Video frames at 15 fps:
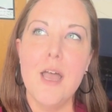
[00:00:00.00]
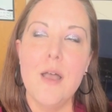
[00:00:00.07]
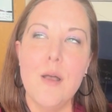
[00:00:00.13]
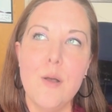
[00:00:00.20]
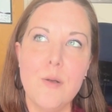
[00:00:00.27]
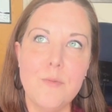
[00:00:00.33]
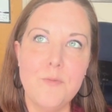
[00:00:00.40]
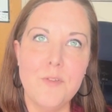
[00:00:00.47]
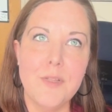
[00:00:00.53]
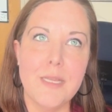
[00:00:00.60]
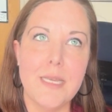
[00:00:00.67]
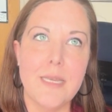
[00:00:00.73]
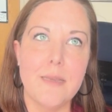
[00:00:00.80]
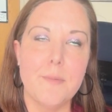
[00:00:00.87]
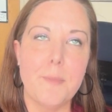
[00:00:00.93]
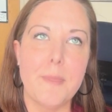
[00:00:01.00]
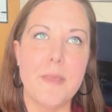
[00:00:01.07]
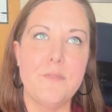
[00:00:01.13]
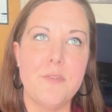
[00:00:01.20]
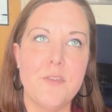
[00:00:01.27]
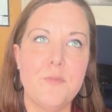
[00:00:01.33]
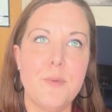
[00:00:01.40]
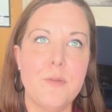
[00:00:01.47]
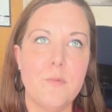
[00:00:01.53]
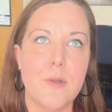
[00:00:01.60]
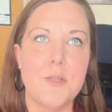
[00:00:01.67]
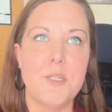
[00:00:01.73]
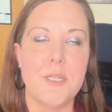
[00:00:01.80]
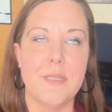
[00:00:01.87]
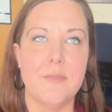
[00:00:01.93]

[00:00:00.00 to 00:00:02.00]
Hopefully, if you've been watching